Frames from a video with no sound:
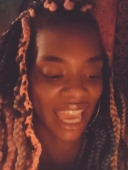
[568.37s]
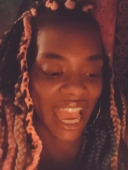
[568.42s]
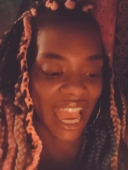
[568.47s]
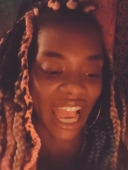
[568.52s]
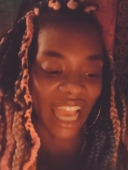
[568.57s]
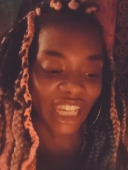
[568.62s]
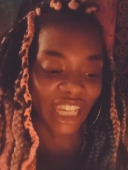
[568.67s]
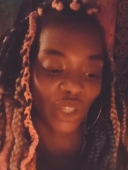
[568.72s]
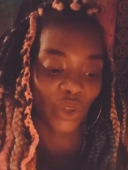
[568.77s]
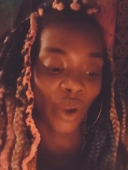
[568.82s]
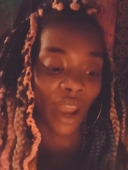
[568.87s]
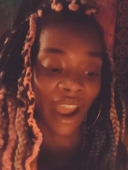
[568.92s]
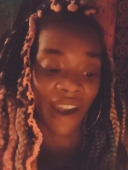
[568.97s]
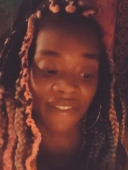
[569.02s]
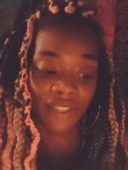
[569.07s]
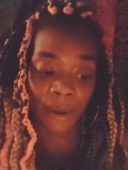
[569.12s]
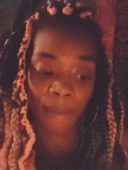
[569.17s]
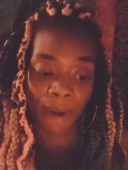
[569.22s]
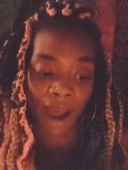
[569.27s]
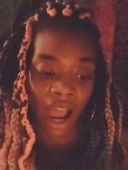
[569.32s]
and you have
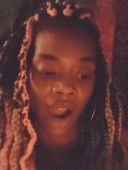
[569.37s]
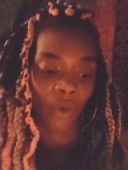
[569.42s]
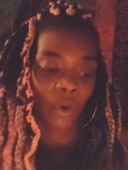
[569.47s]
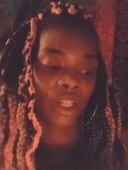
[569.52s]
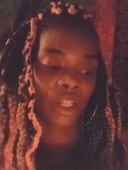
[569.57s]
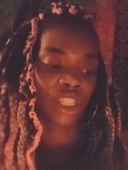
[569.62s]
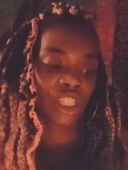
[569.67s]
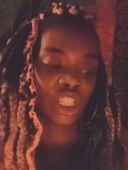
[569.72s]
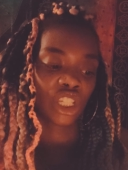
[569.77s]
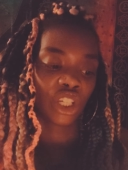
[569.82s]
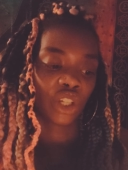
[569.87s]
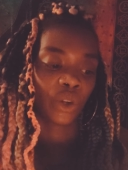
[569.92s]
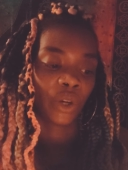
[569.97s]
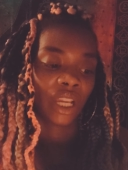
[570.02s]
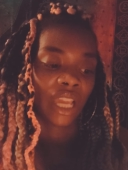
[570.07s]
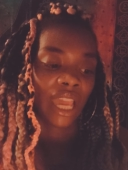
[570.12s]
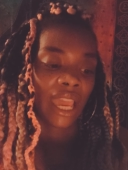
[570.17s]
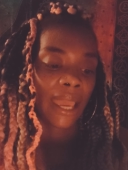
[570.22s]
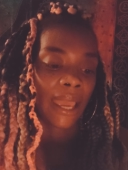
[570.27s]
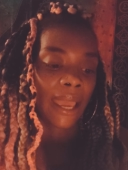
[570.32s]
the power to
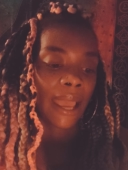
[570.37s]
create